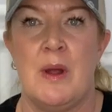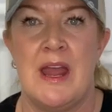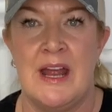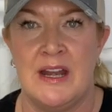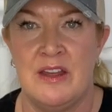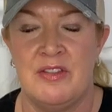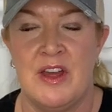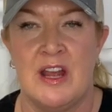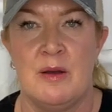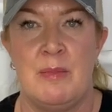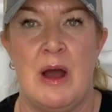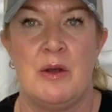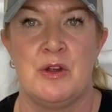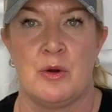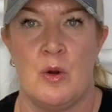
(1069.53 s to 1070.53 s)
anything
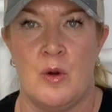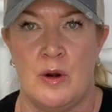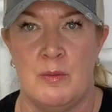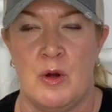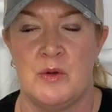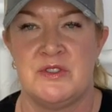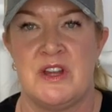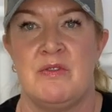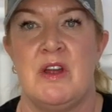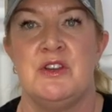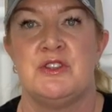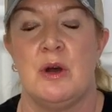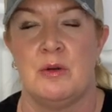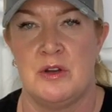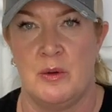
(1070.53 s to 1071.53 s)
about your hormones and they
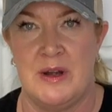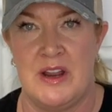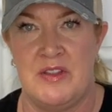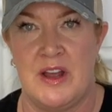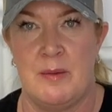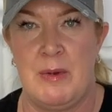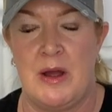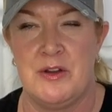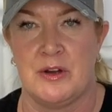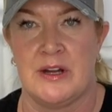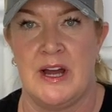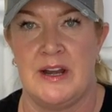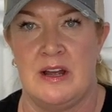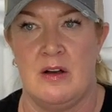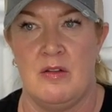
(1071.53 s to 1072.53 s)
don't know anything about your
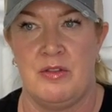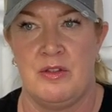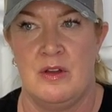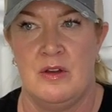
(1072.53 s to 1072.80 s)
gut health.